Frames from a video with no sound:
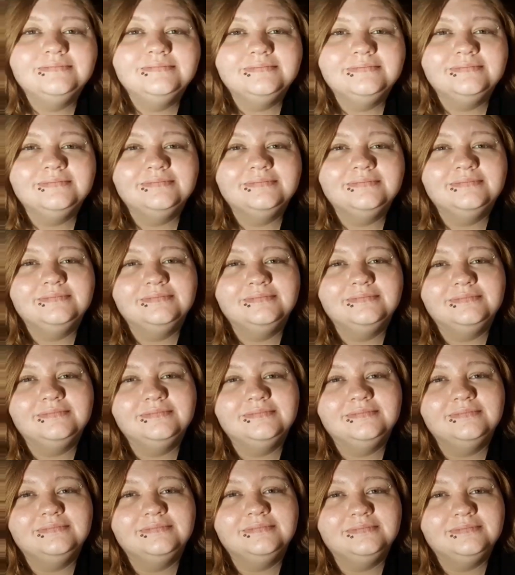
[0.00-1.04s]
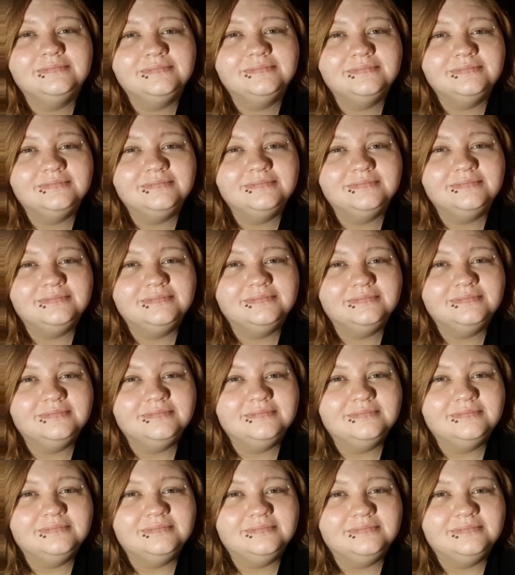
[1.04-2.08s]

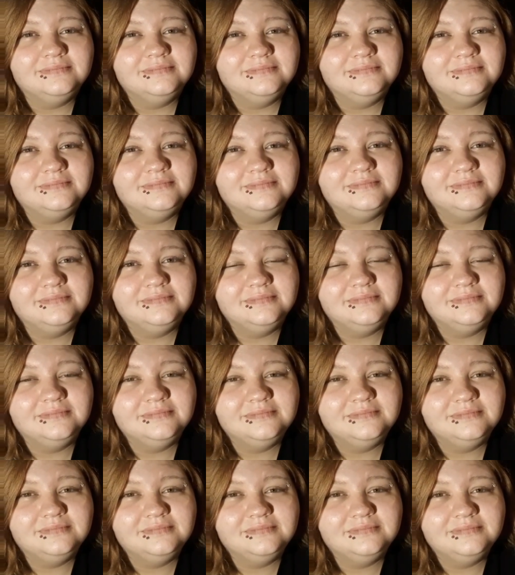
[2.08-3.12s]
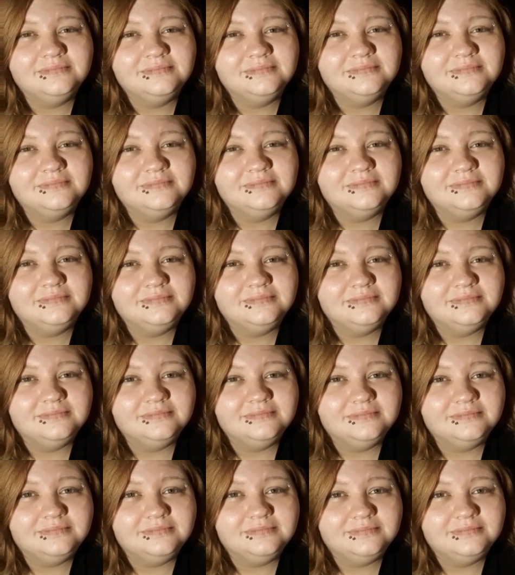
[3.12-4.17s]

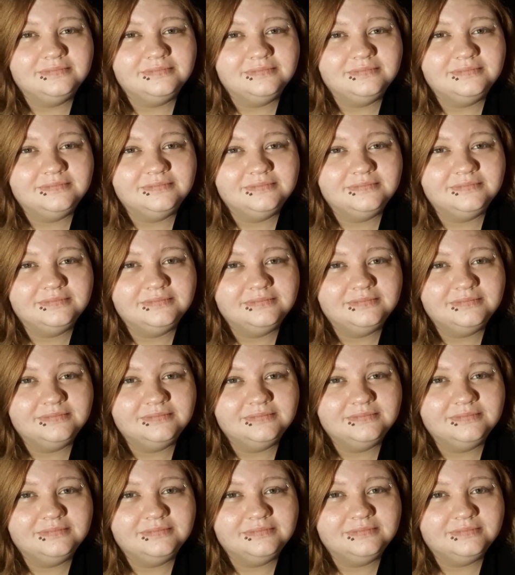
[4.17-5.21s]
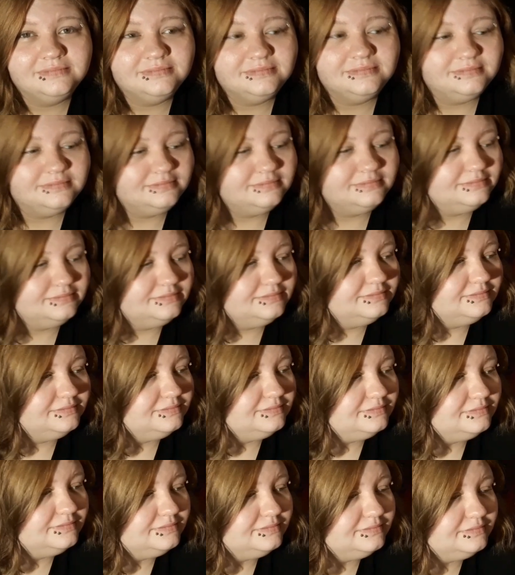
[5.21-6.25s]

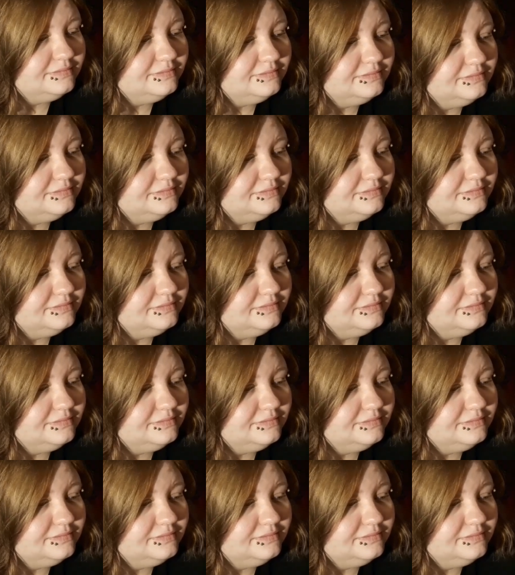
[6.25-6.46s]
No words are spoken by the person on screen.